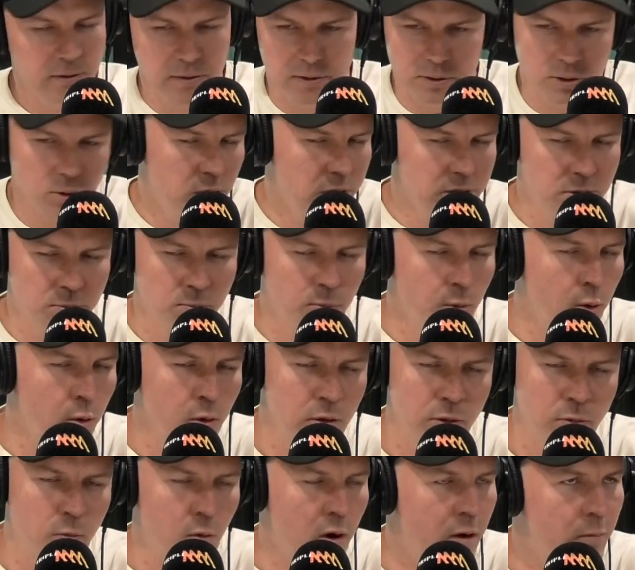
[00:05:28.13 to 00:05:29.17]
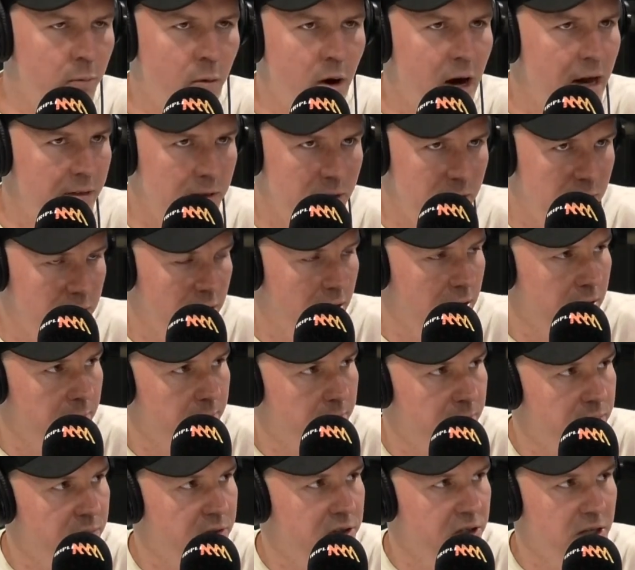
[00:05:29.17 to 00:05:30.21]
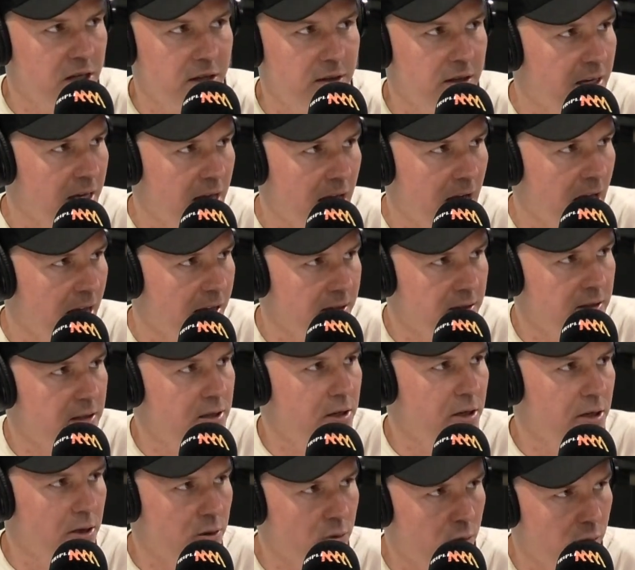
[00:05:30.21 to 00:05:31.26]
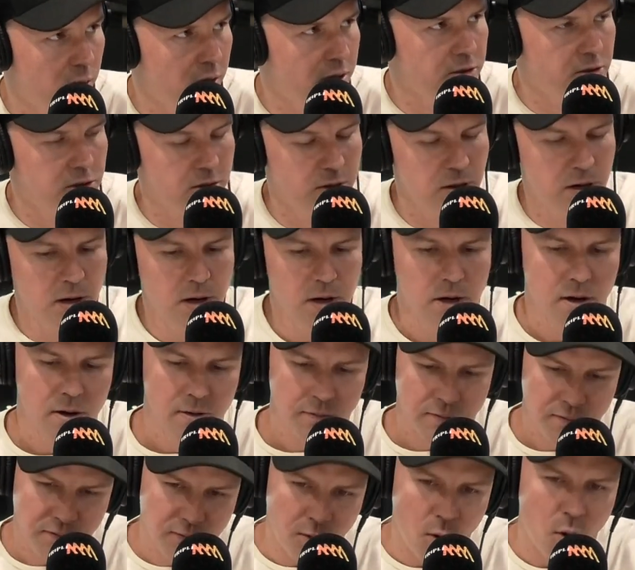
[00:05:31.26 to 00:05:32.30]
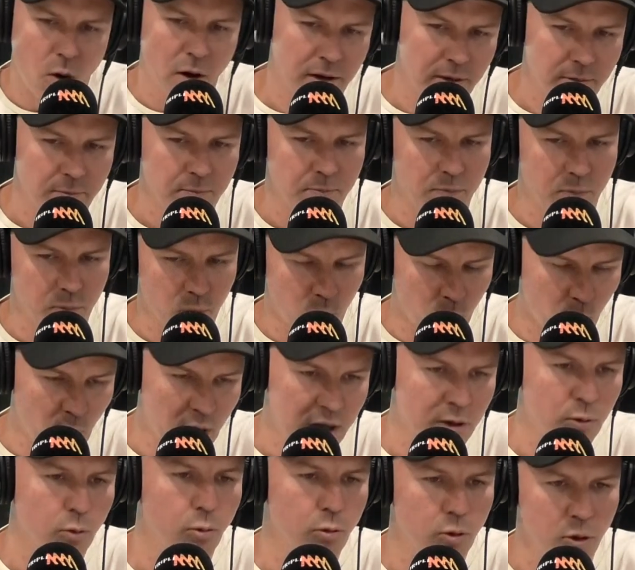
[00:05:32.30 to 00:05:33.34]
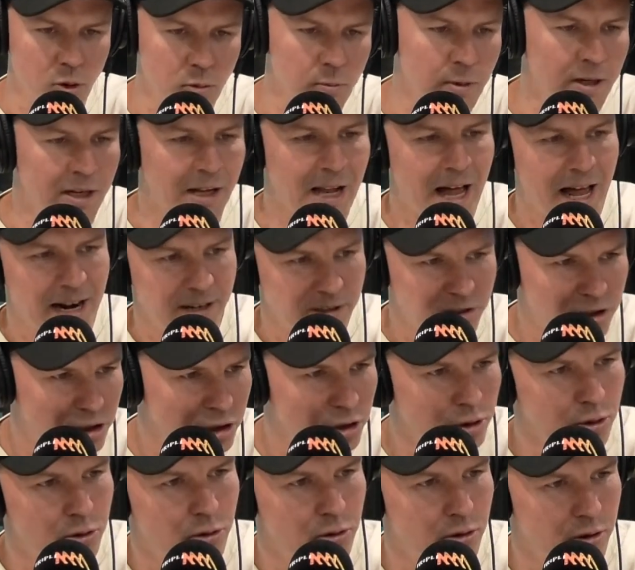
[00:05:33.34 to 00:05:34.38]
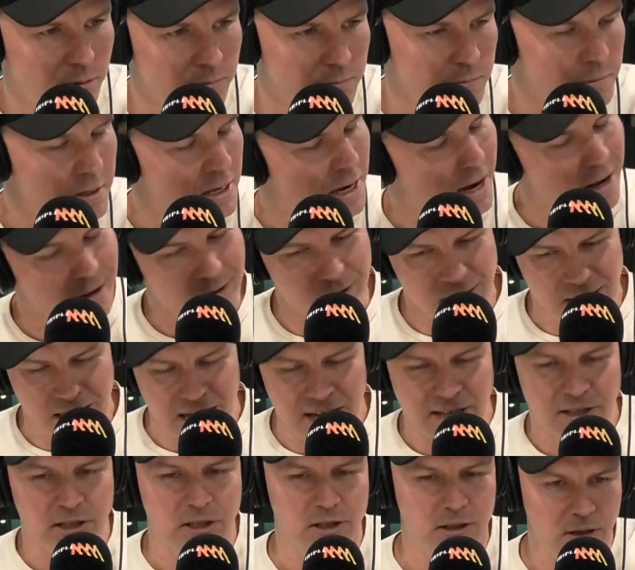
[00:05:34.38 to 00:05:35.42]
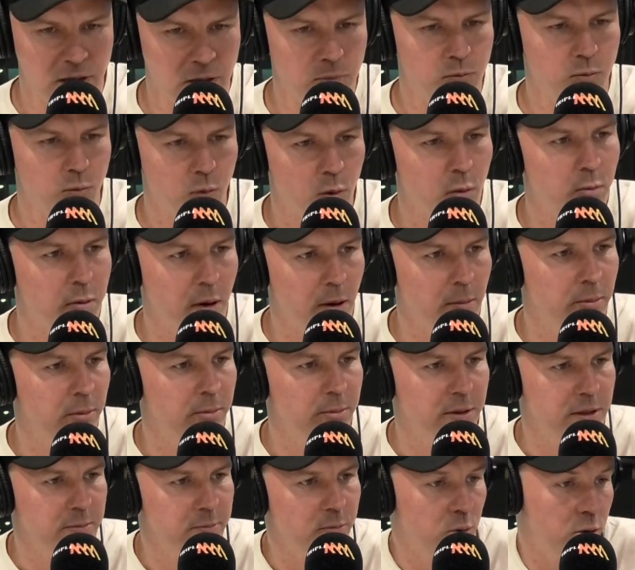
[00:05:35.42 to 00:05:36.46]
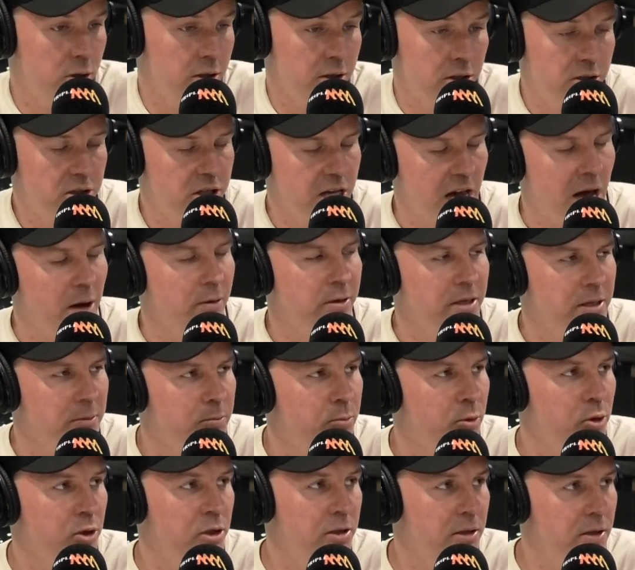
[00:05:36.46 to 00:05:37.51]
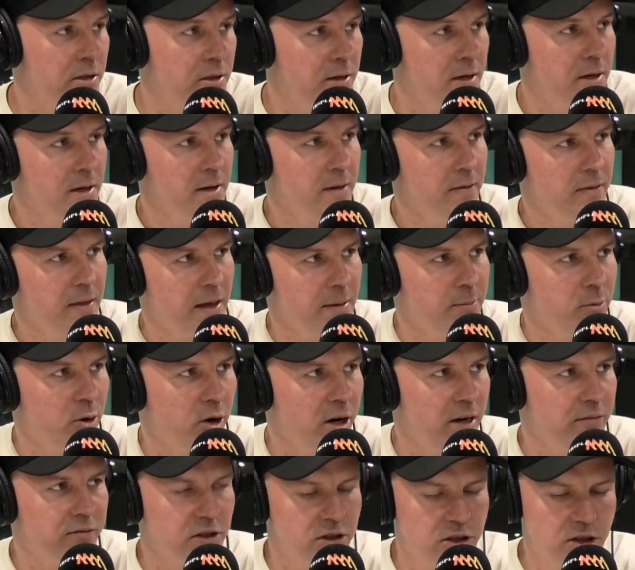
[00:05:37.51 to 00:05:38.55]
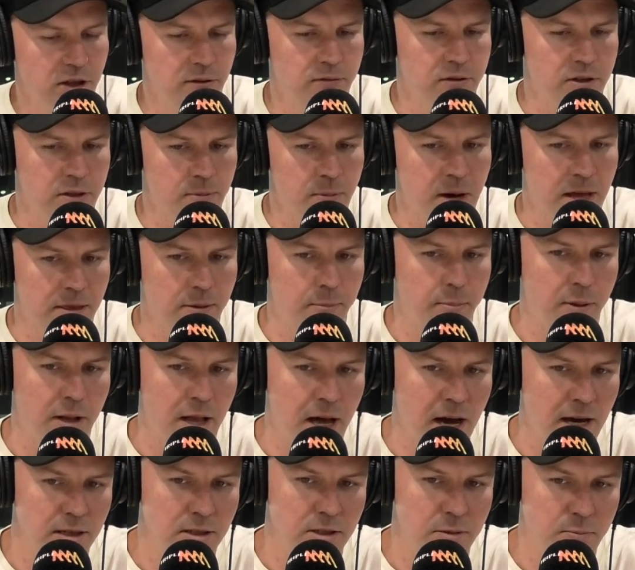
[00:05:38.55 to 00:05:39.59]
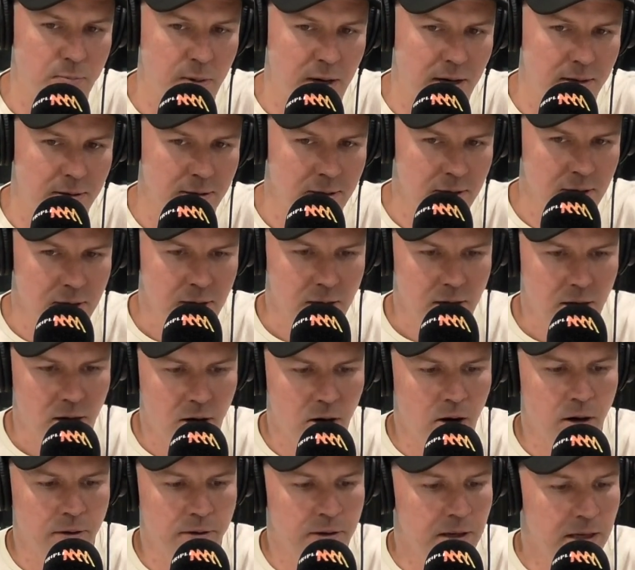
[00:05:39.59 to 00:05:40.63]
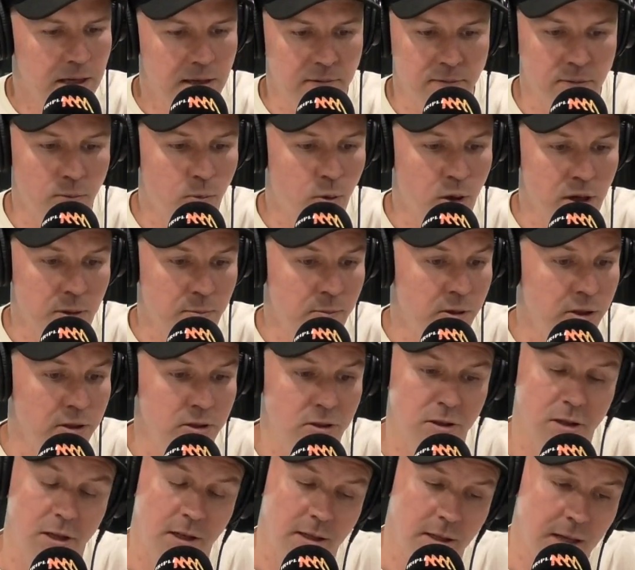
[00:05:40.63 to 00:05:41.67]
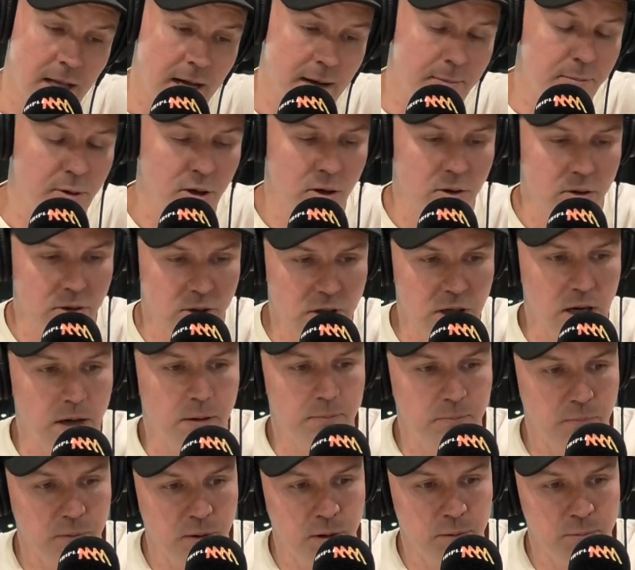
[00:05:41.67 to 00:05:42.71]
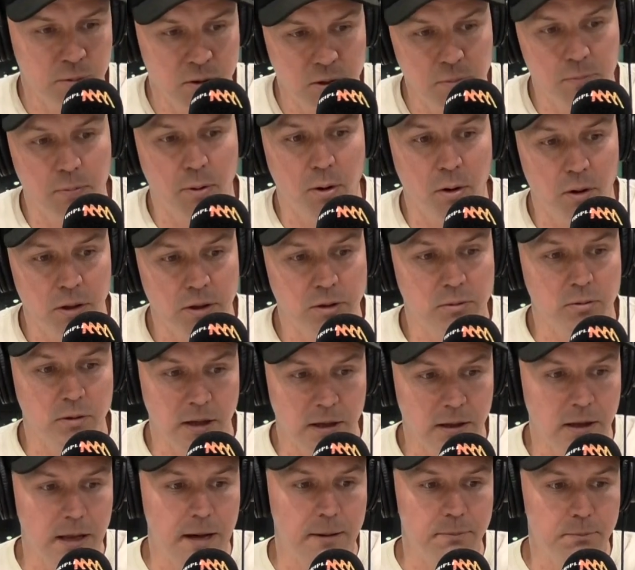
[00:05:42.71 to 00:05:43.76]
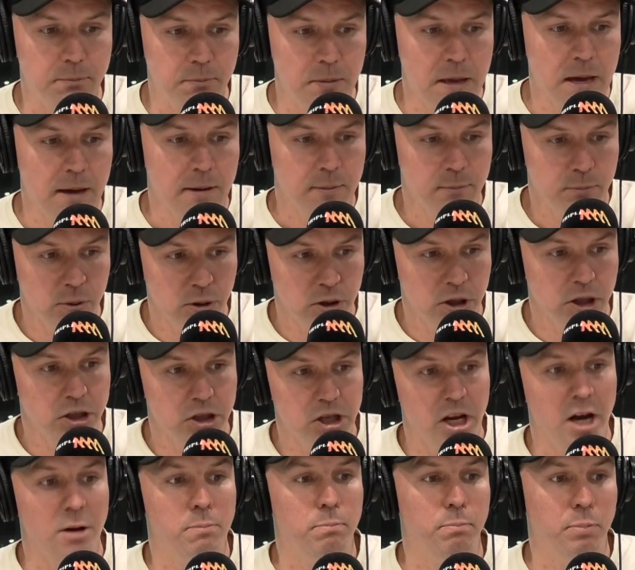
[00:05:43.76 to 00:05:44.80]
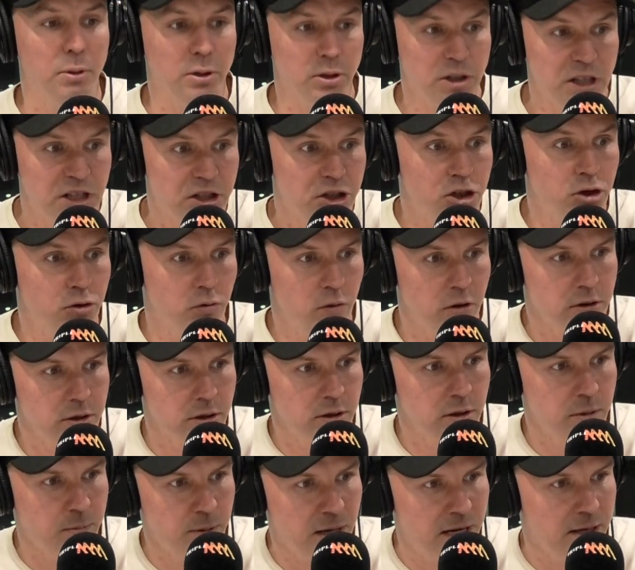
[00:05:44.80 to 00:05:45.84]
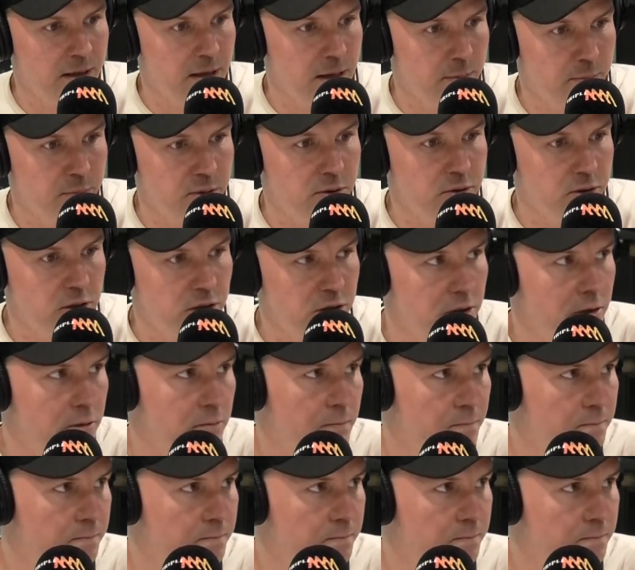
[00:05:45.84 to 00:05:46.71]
There's always more than one way that you can skin the cat. You can always find wiggle room and latitude. And, you know, yes, it will probably, well, it's going to mean that they might have to shift some other players. But I think given what he means to the club, I've got to say I'm surprised with the club being so belligerent about their position.